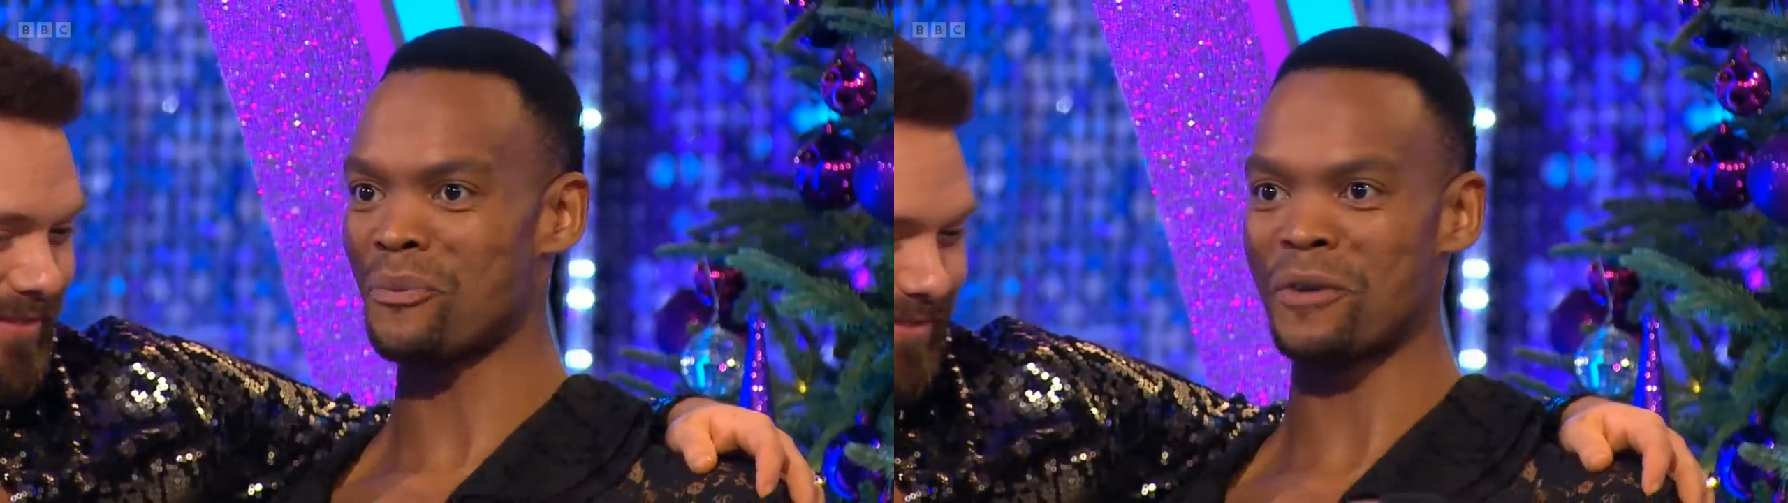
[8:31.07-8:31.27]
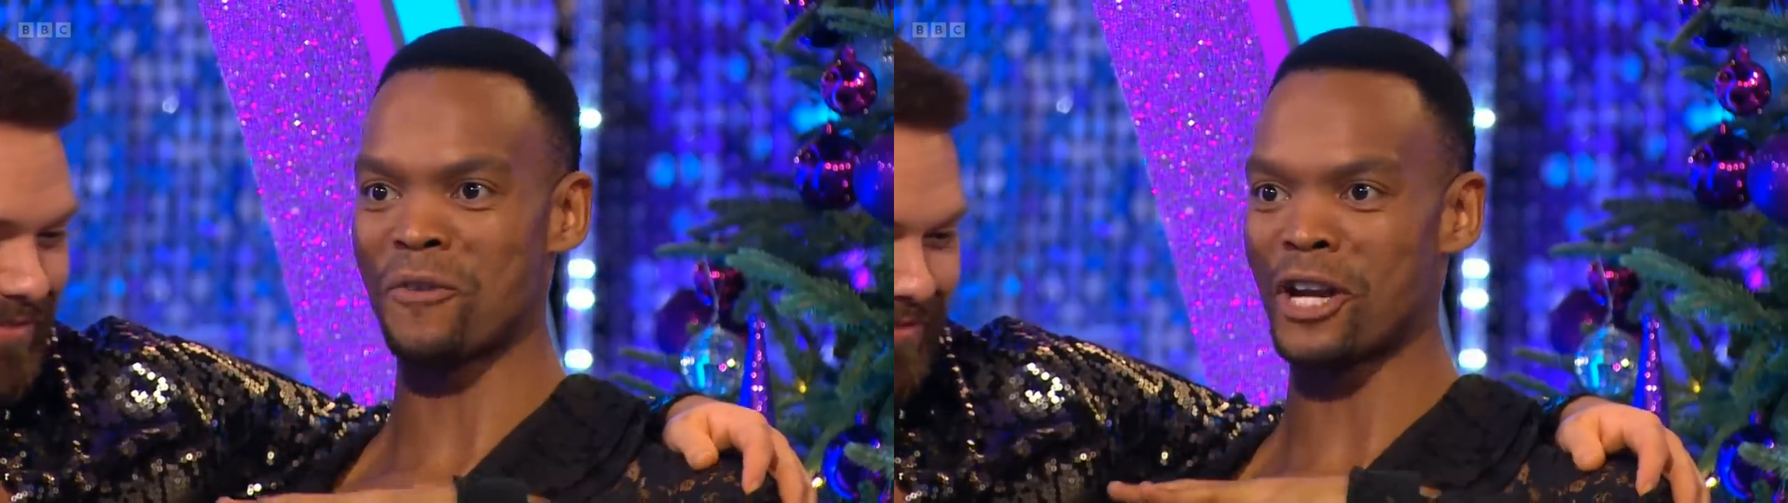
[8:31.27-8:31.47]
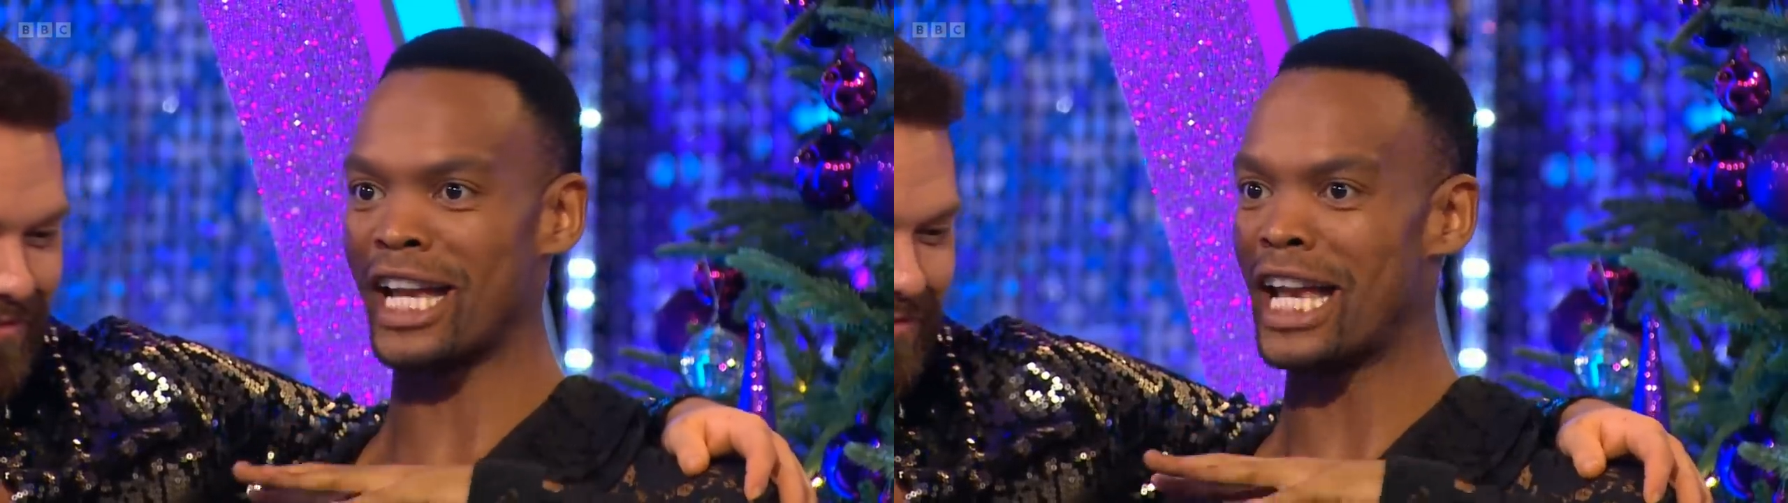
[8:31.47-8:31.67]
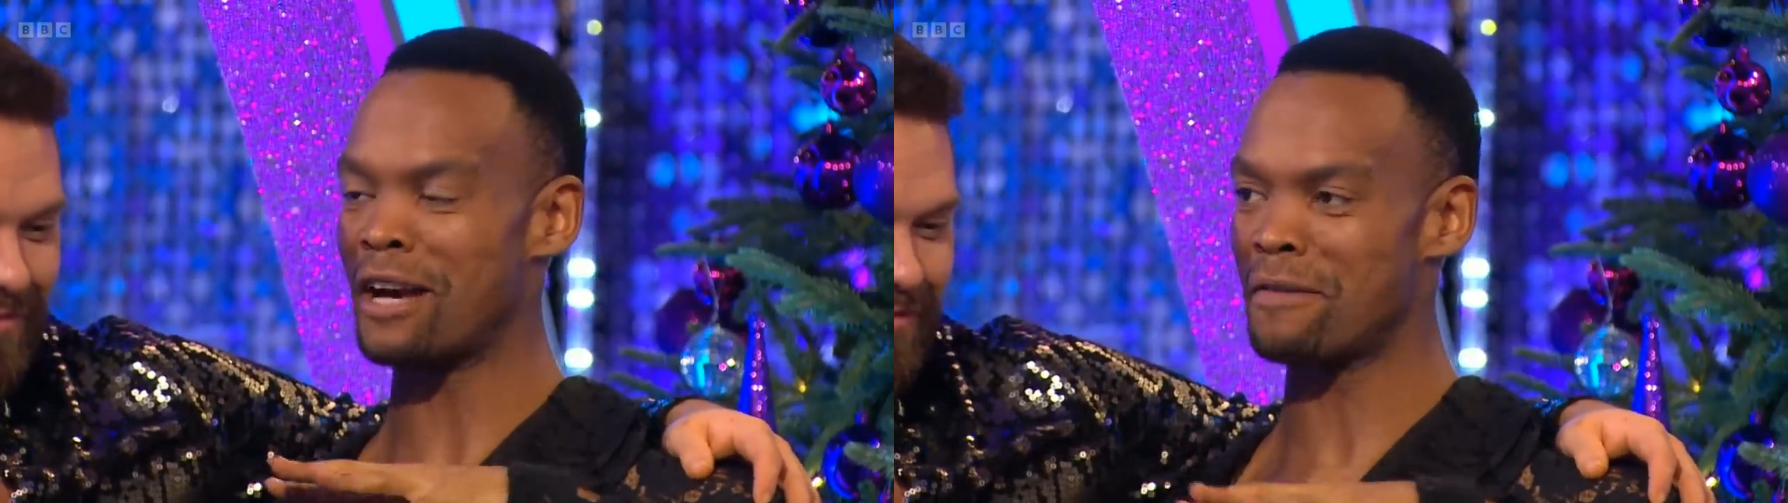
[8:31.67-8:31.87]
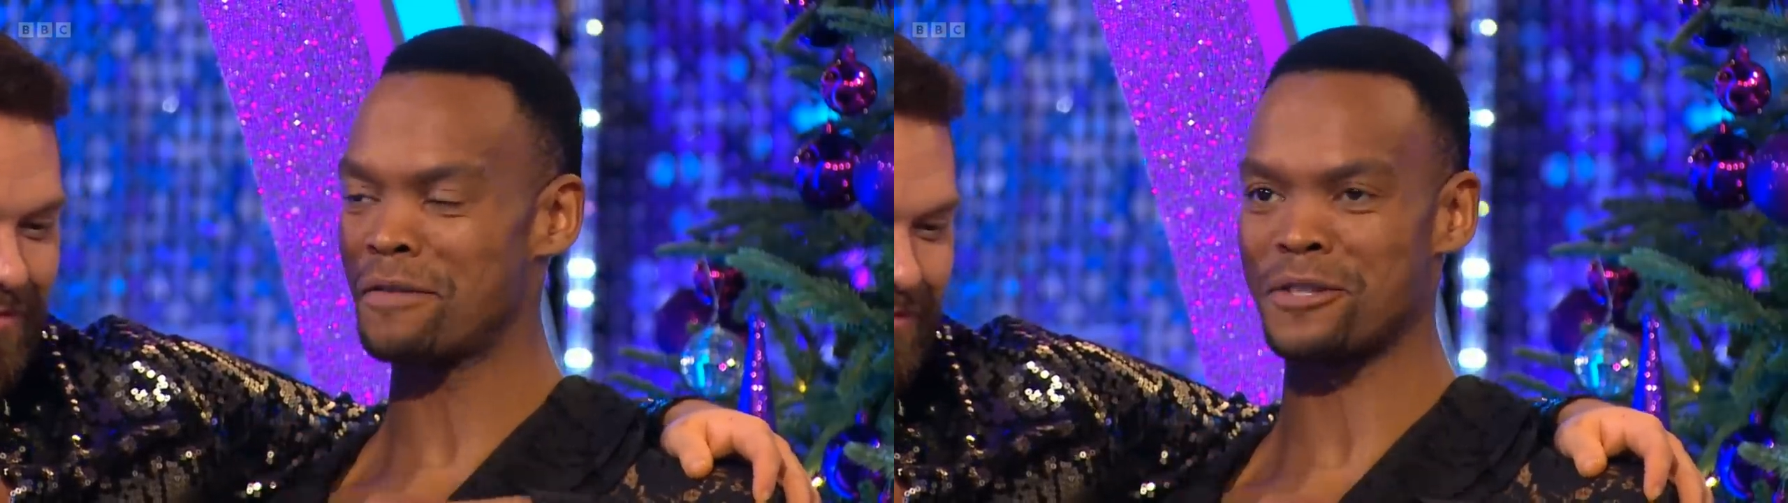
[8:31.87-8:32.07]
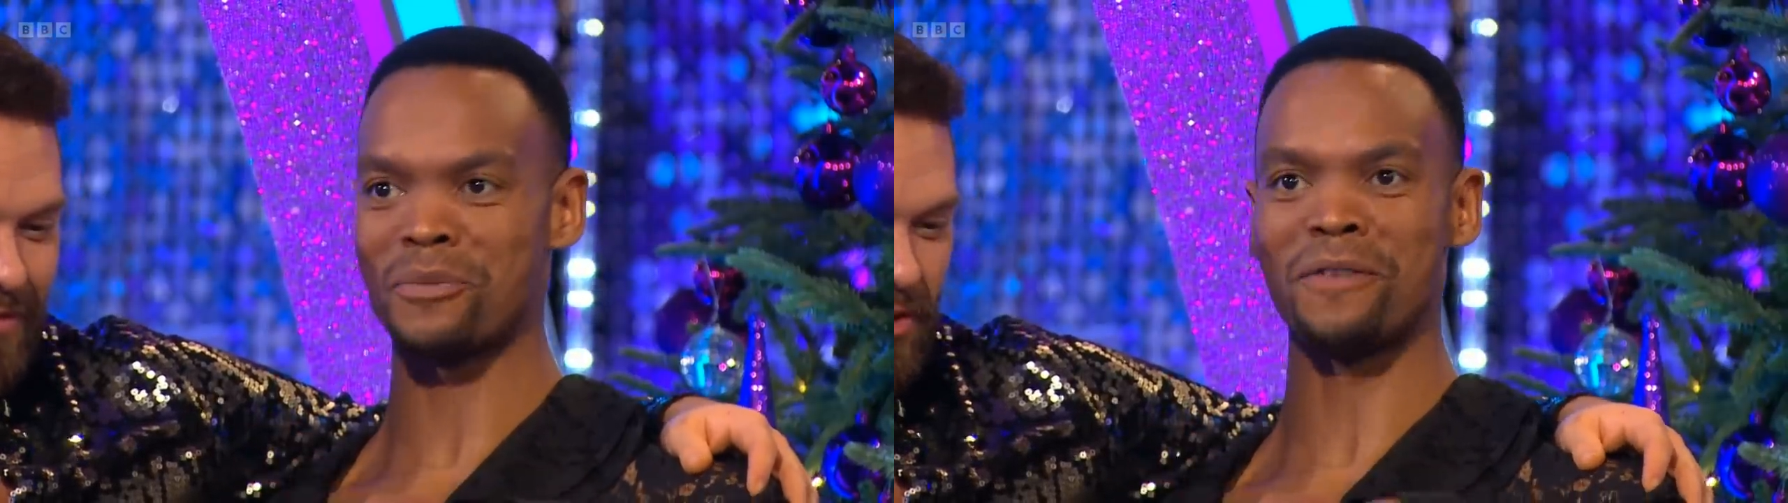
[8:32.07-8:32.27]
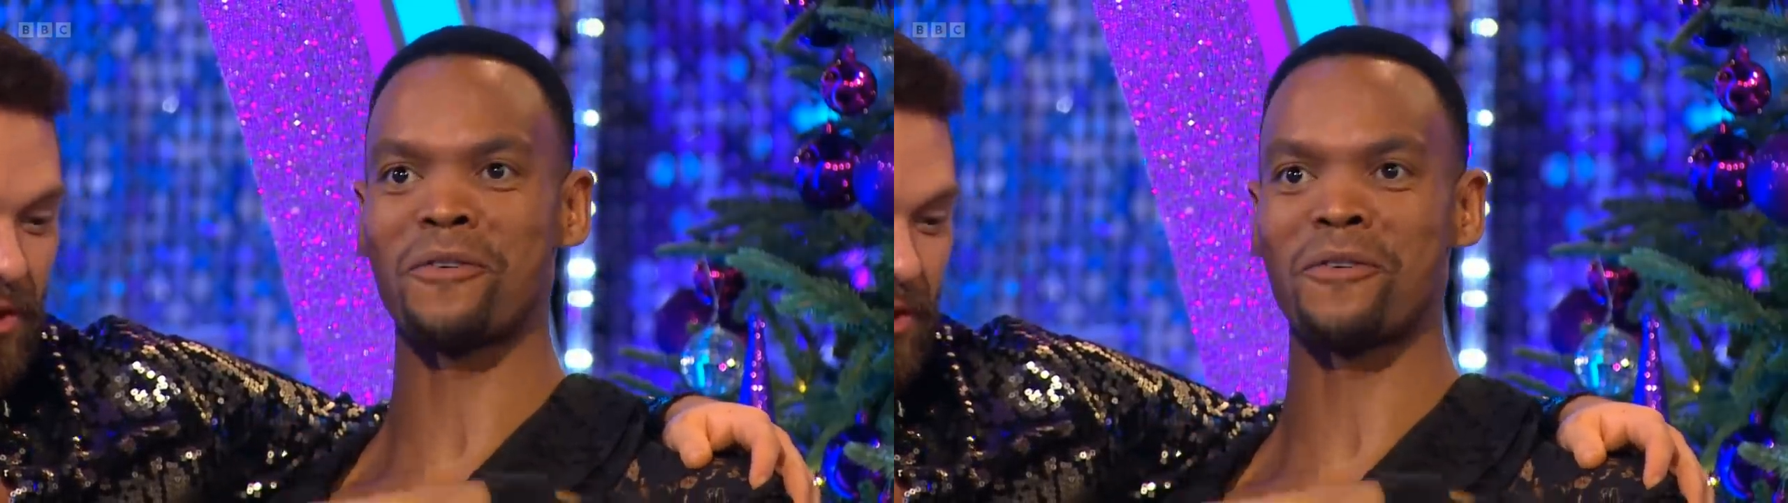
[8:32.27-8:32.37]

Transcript: we've got Lift, we've